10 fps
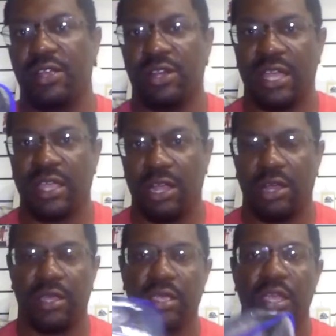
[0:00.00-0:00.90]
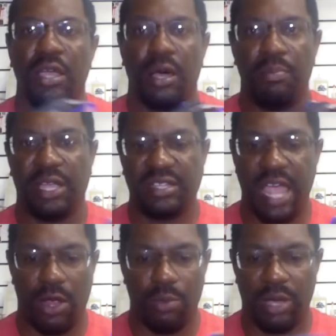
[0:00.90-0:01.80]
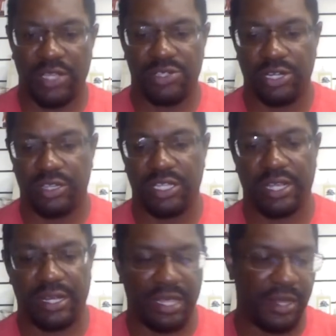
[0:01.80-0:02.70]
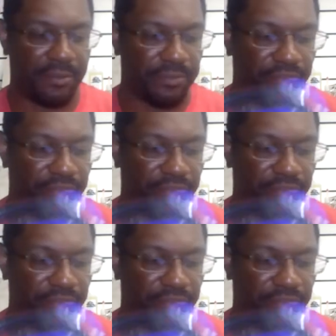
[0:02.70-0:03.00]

You're not carrying a big tackle box or anything like that.